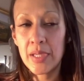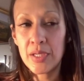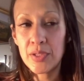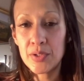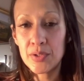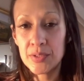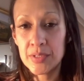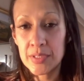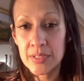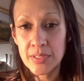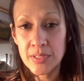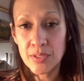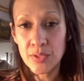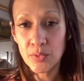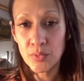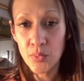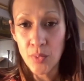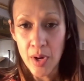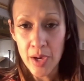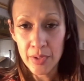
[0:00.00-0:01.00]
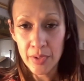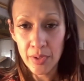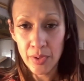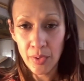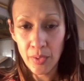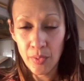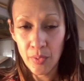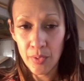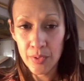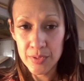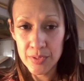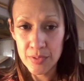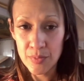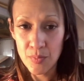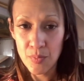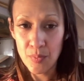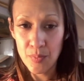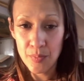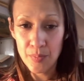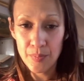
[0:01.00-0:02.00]
either distilled water or
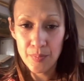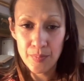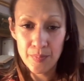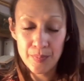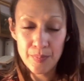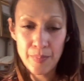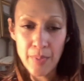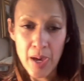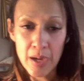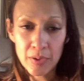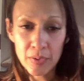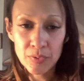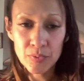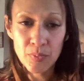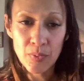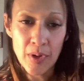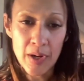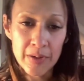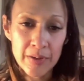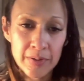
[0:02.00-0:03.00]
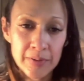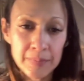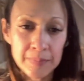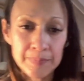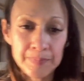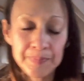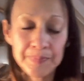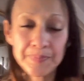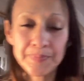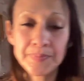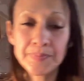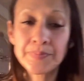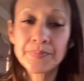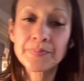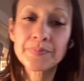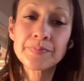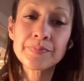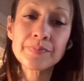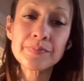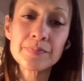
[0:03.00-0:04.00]
some bottled water.
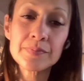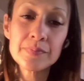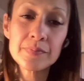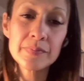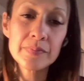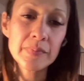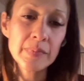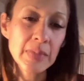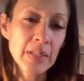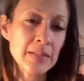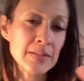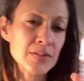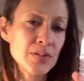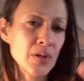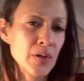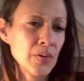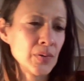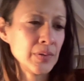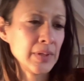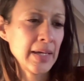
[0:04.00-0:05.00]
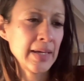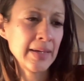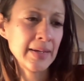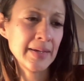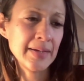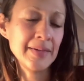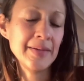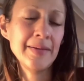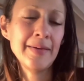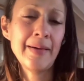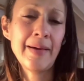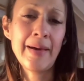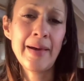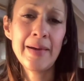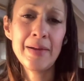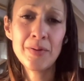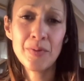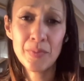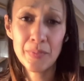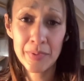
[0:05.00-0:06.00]
So like,
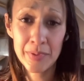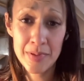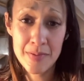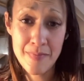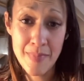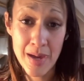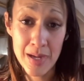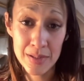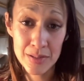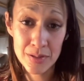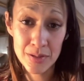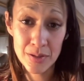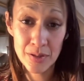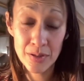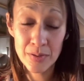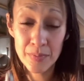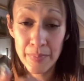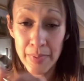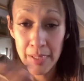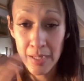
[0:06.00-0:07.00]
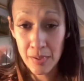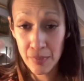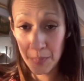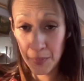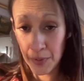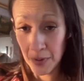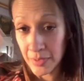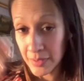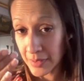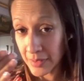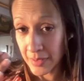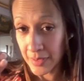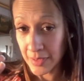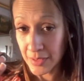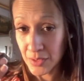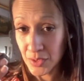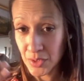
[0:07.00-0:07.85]
I don't really measure, but I'll put the